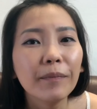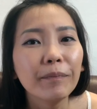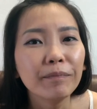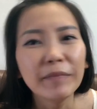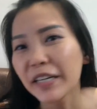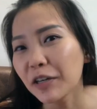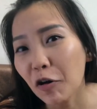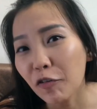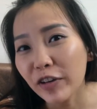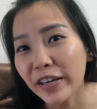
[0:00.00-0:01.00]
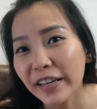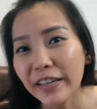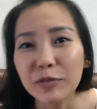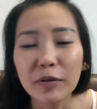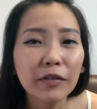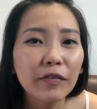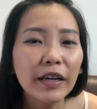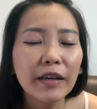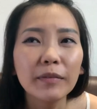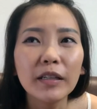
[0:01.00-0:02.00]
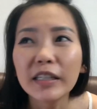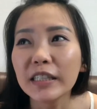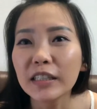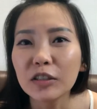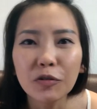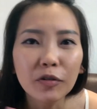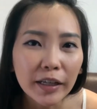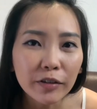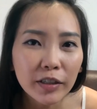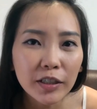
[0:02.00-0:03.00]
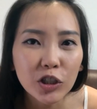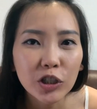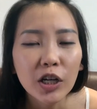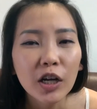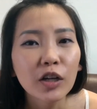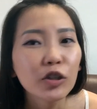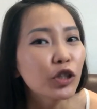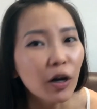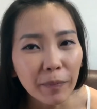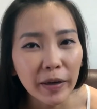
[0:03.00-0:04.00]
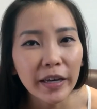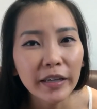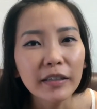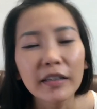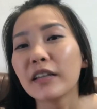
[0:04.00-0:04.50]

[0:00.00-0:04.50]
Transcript: making coffee is one of them, learning new language, shopping,